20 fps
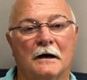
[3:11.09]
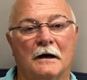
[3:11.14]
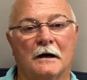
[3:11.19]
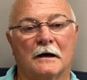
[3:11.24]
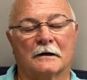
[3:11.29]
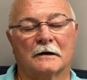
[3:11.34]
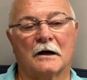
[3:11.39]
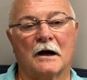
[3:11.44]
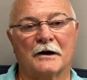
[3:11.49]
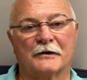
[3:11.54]

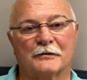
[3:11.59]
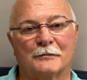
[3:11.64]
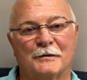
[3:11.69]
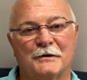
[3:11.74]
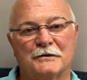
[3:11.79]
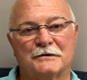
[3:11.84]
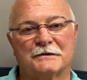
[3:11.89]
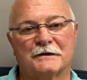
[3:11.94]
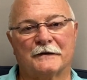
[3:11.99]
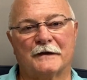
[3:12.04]

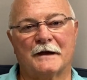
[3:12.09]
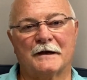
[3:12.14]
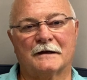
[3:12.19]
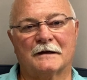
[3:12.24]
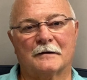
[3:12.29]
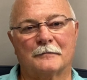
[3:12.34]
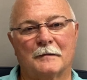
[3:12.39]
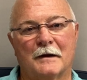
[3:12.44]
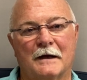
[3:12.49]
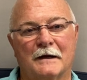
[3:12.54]
contribution they
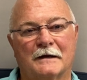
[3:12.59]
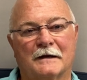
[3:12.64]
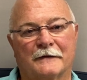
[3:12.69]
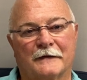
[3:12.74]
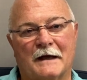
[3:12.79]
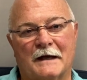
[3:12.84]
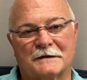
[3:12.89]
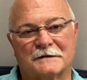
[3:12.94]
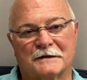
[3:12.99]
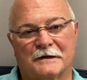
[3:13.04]
can make, and
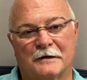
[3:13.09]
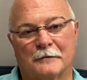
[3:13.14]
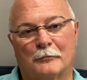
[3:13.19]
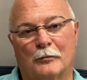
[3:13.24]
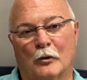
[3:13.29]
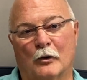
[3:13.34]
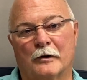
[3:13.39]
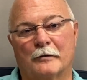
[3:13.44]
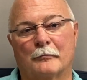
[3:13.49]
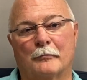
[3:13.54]
that's an
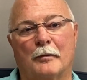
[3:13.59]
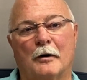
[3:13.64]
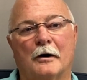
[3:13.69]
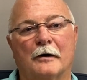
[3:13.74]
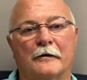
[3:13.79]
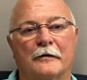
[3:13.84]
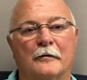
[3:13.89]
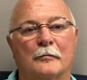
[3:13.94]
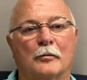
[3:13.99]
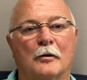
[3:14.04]
important
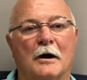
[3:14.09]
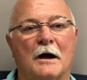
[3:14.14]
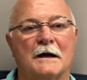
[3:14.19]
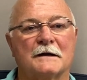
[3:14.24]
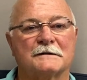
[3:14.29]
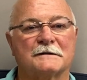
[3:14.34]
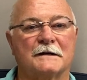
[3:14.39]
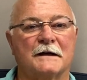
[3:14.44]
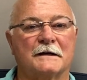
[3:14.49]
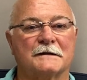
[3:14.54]
part of the
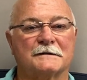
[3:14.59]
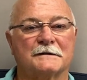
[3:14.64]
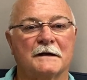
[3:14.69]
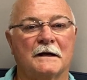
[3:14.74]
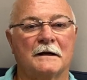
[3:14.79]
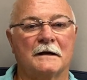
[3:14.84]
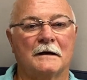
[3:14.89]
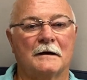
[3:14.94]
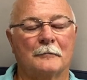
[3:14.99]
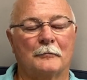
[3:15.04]
process.
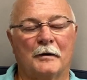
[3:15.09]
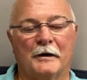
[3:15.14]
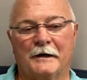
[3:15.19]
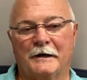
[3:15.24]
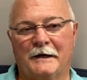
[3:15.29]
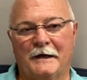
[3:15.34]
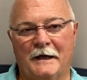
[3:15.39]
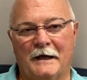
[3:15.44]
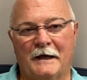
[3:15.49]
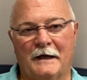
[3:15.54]
But
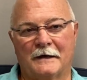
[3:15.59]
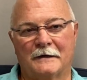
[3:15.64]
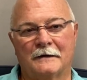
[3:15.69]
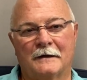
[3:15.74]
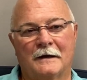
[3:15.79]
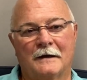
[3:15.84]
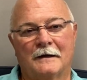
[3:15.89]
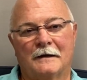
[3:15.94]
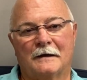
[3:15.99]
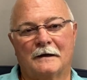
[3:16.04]
again,
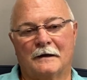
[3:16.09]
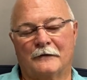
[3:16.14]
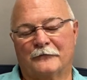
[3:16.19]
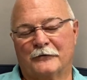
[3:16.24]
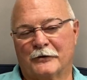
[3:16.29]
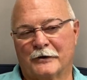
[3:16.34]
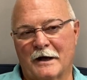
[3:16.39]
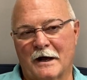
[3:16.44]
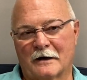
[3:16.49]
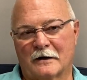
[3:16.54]
if
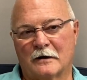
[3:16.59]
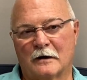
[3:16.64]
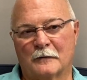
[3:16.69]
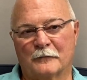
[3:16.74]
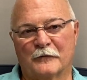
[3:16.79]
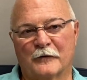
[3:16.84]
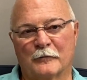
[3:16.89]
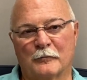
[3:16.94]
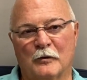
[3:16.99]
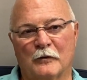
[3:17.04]
you're not
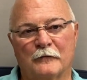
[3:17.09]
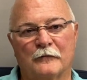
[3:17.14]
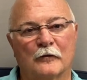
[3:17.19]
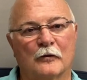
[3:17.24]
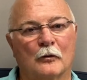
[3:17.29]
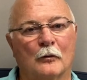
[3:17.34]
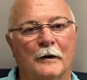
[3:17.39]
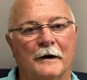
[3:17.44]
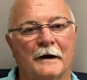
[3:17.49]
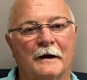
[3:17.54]
comfortable
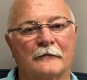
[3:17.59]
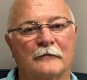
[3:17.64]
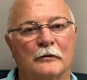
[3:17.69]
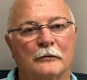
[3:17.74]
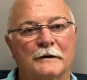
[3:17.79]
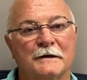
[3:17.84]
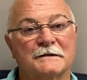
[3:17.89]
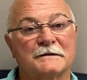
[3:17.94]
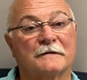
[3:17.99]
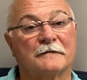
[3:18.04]
for whatever
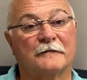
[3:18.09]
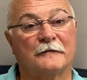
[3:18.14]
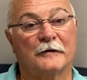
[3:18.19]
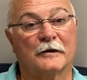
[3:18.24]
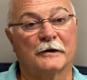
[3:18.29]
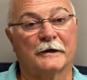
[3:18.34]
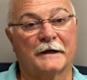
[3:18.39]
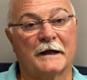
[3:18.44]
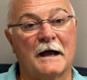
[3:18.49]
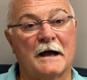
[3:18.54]
reason
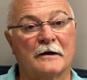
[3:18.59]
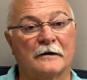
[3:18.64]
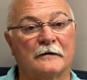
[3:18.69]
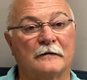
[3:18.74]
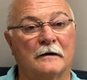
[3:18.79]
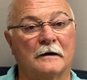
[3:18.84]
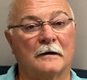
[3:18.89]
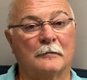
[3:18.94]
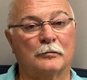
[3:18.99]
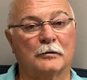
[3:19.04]
filling
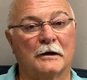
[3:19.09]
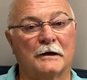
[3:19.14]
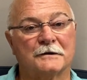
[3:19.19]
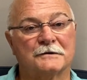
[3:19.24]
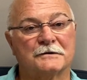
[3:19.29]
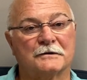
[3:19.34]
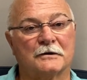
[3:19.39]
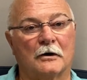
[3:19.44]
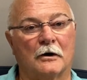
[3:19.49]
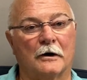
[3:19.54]
out a
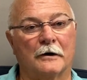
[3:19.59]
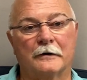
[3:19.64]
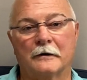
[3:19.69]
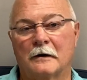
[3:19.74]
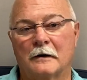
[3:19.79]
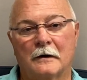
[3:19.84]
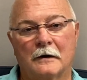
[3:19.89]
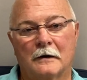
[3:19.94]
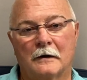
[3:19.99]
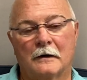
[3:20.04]
pledged card,
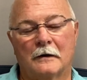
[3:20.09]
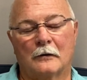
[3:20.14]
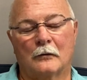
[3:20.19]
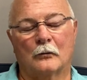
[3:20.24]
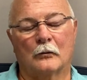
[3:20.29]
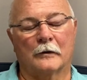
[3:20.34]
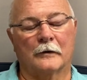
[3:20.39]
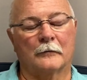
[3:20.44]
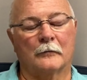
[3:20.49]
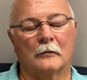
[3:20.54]

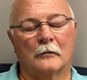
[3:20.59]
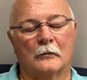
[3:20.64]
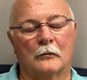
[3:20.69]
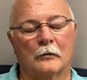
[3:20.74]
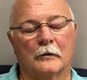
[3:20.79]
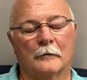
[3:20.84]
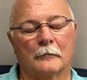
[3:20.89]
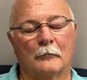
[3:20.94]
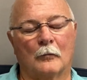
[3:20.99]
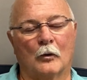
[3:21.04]
we're
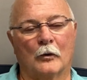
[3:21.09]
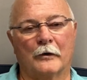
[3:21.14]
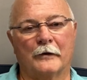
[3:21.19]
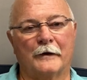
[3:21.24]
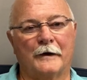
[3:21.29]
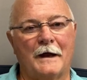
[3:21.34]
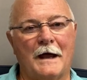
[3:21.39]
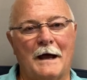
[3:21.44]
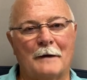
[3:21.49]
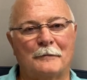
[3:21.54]
more
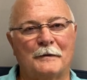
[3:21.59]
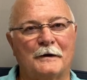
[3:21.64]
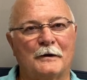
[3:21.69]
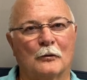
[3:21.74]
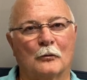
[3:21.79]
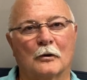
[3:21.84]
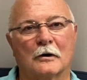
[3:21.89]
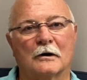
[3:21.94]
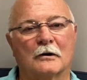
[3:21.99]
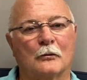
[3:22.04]
than happy to
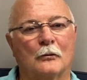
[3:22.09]
work